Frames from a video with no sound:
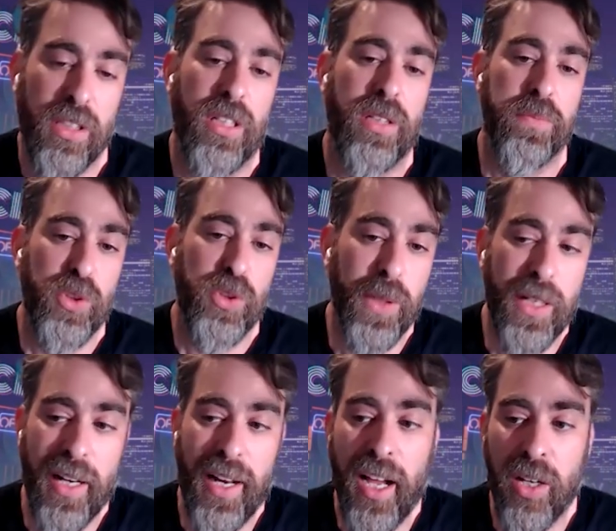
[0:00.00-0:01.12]
um, to a
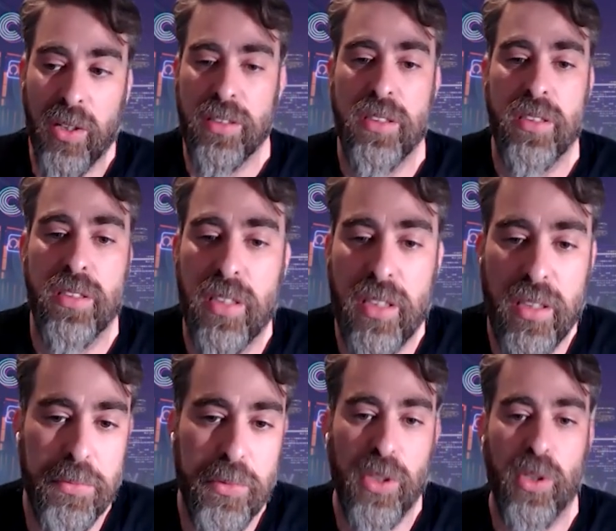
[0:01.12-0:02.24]
cloud,
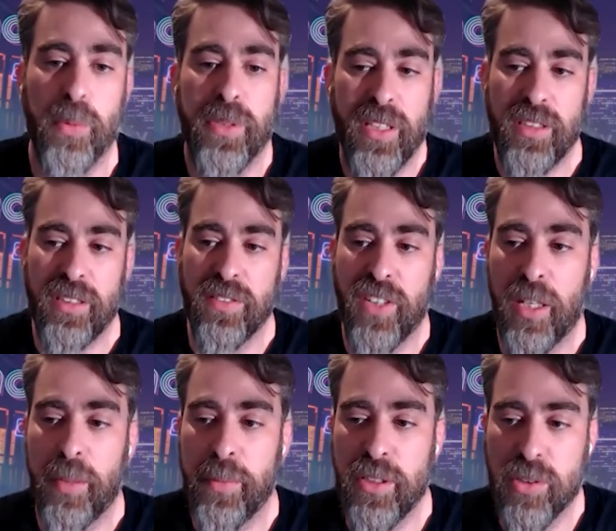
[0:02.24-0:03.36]
um, to a Kubernetes
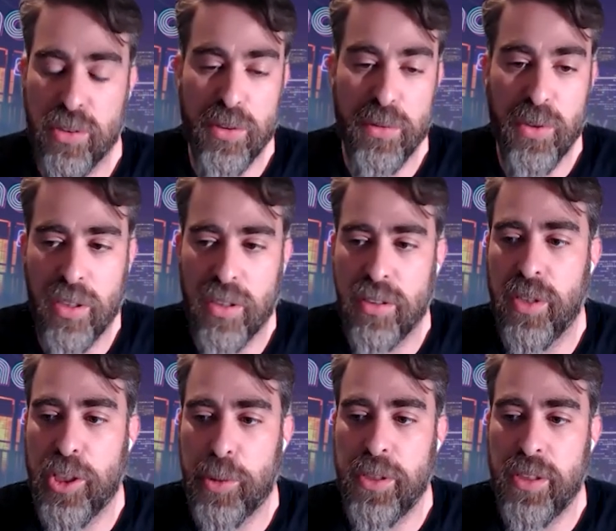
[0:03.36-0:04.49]
environment, or to uh, to
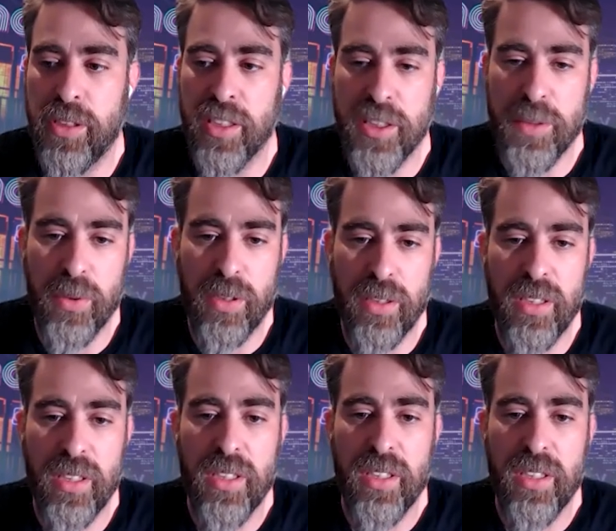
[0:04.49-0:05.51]
H P E Ezmeral,